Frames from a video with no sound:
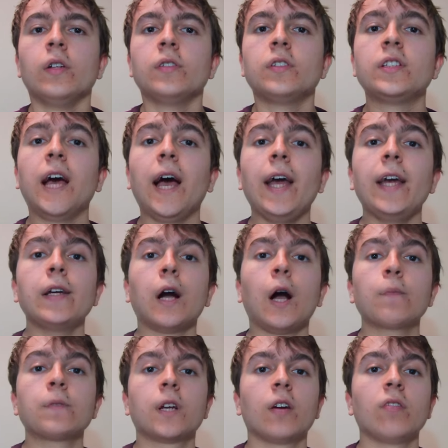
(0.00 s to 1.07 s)
Today
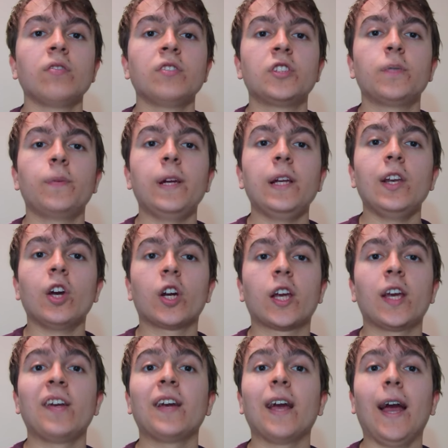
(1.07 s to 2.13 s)
I'm going to be
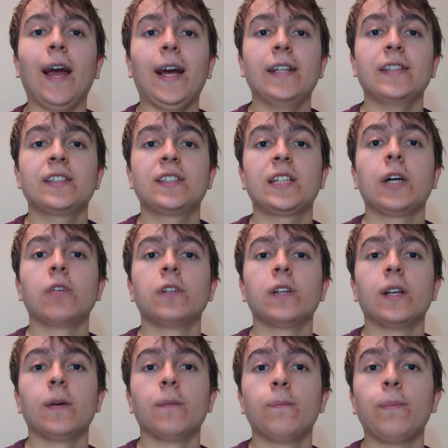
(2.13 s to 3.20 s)
looking at
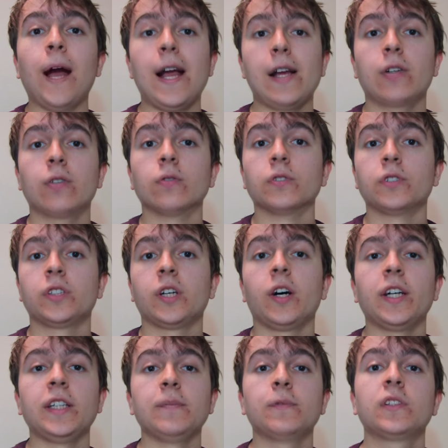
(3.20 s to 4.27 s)
cellular backhaul
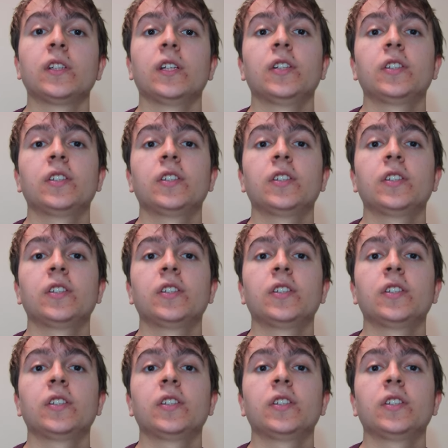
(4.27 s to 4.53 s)
types.